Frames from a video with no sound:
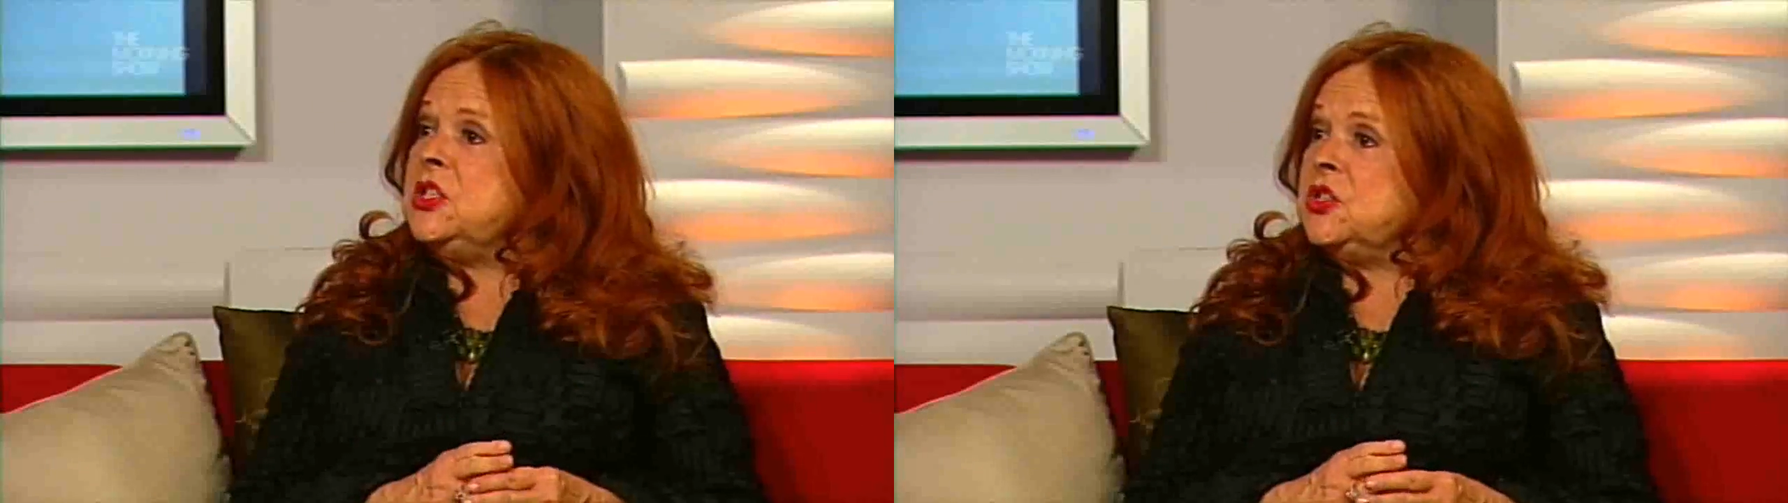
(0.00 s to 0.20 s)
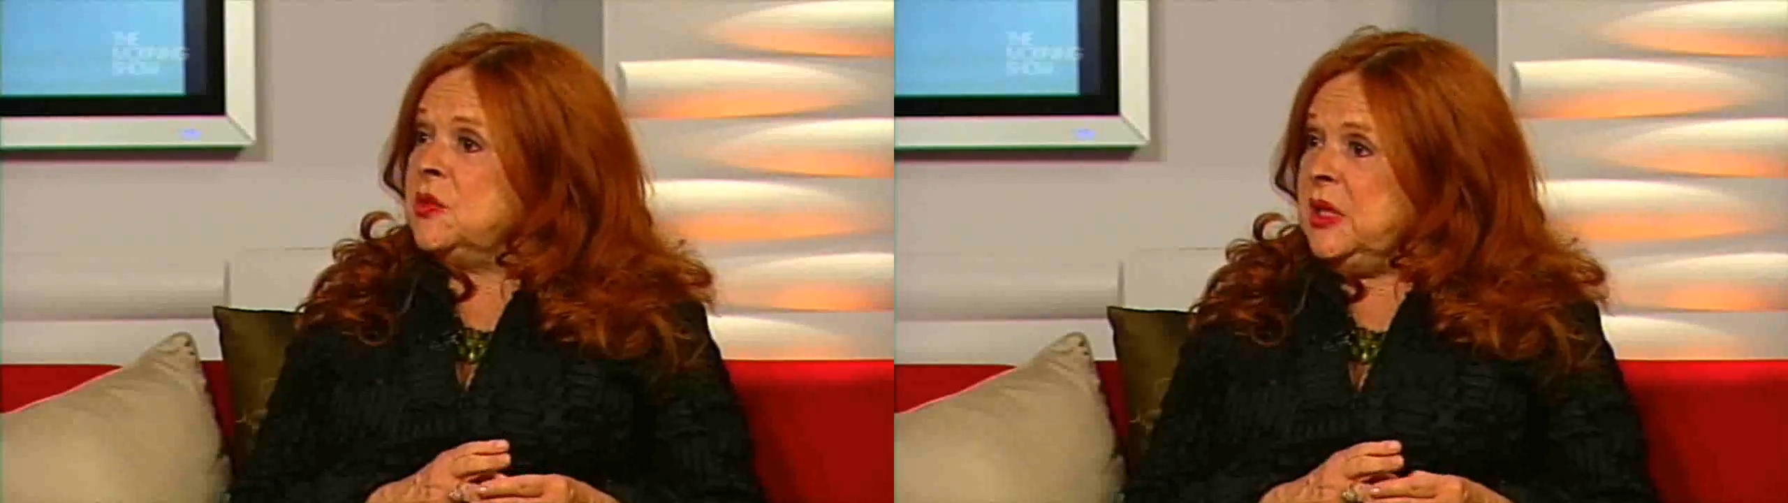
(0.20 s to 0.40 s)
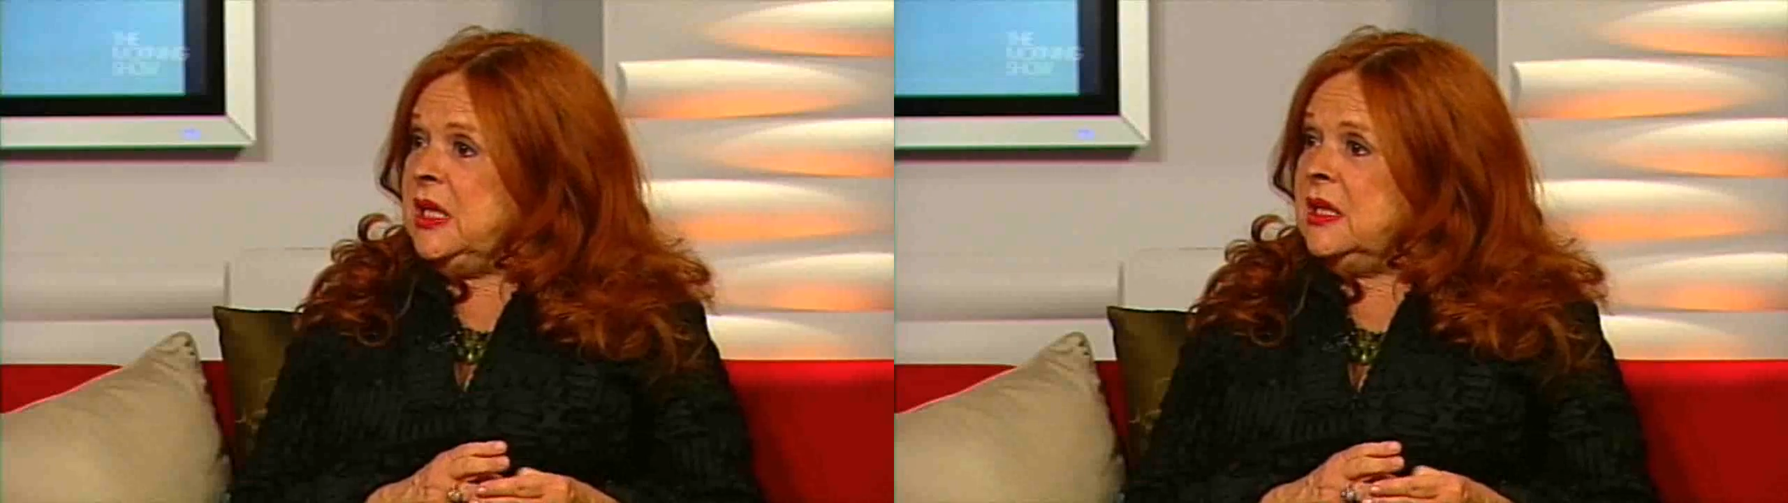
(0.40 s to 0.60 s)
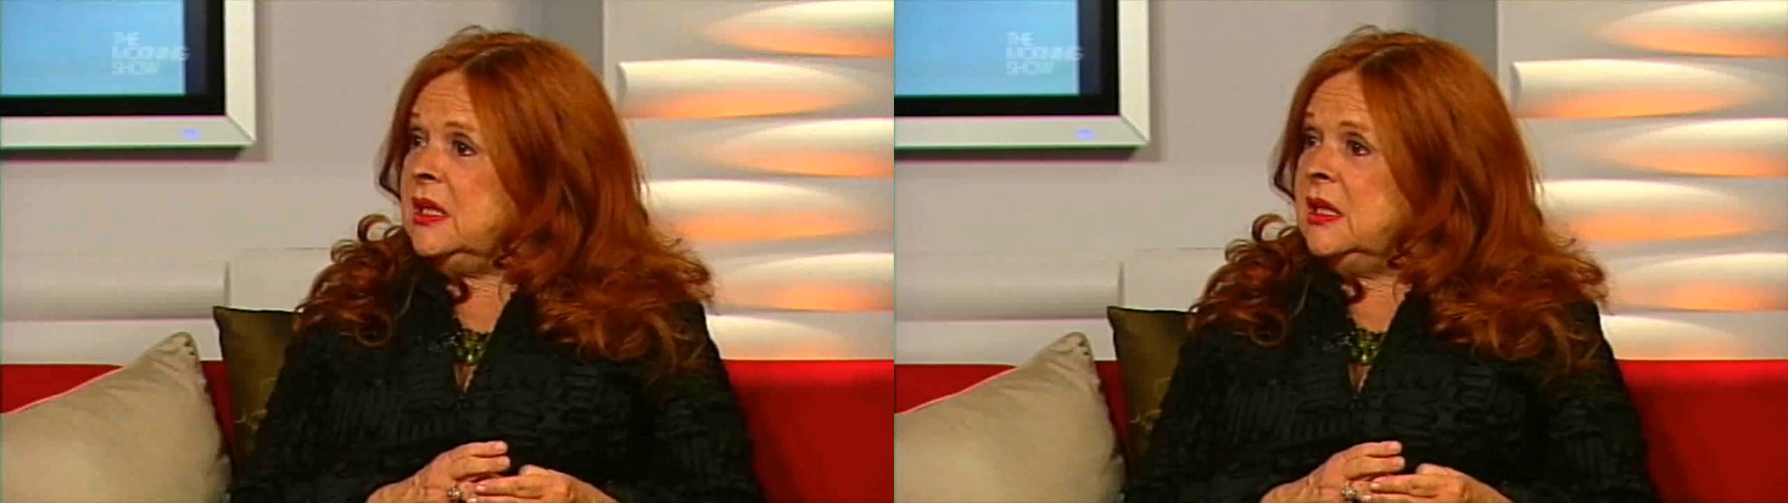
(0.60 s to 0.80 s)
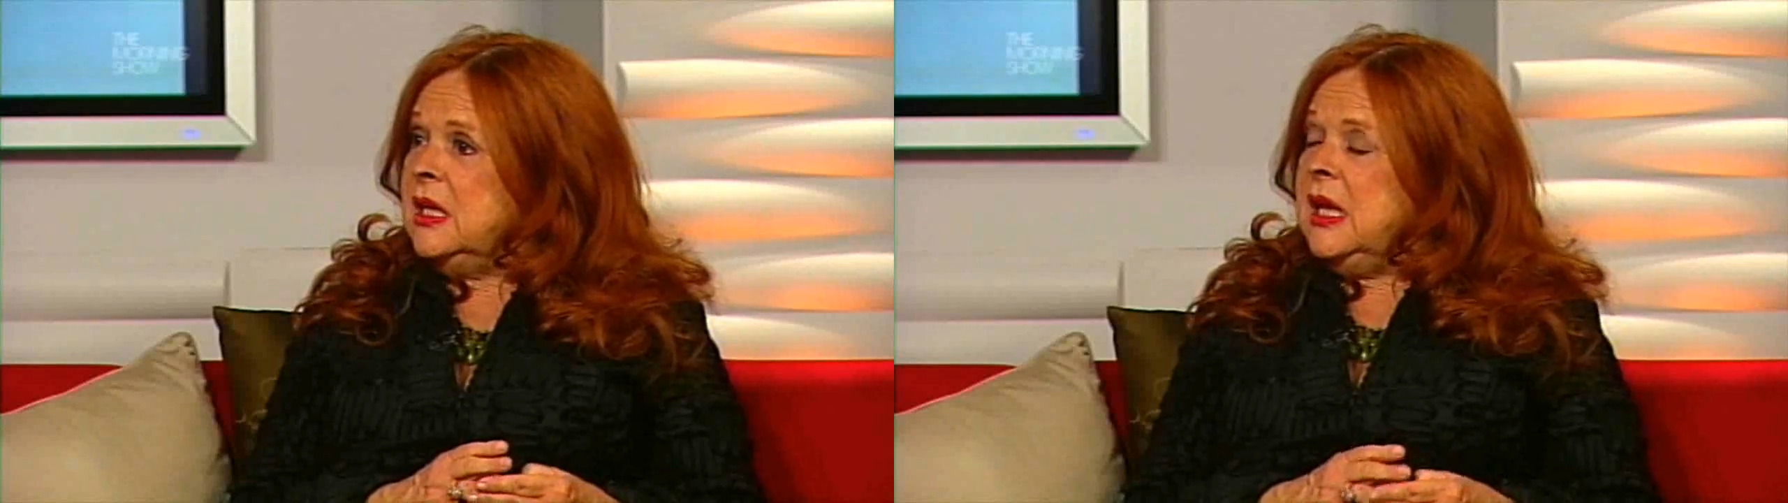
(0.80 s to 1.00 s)
Germany,
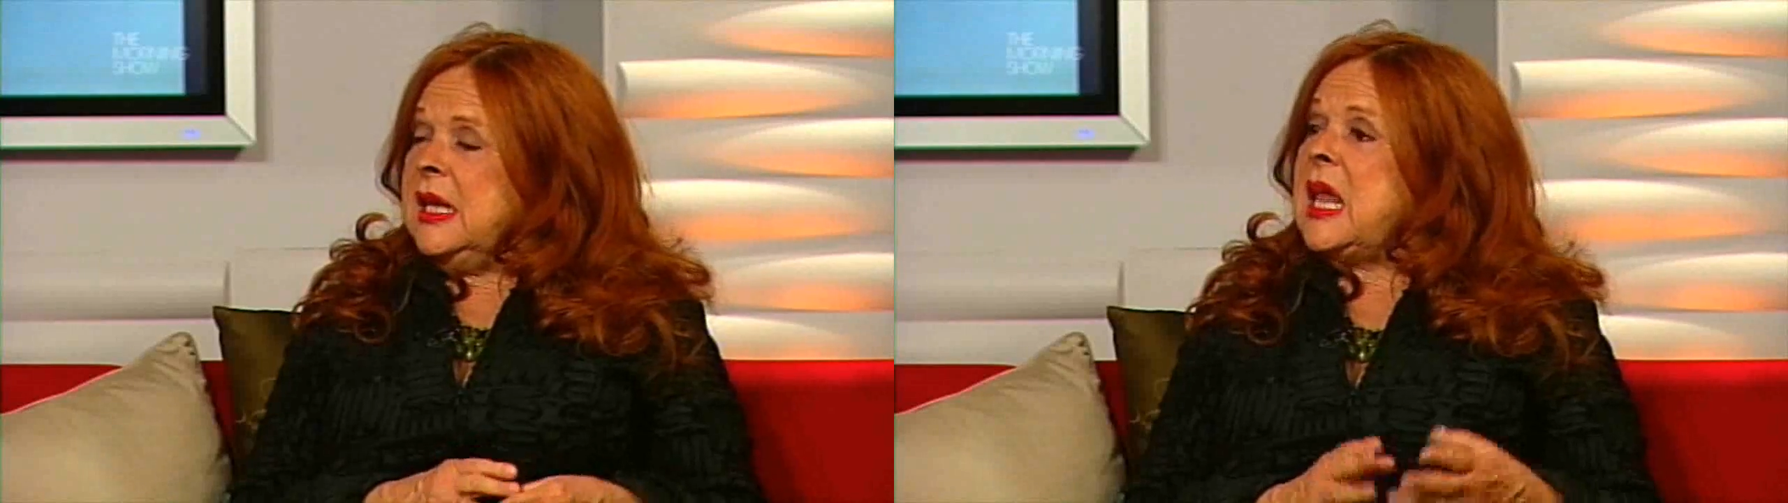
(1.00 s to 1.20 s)
mm -hmm.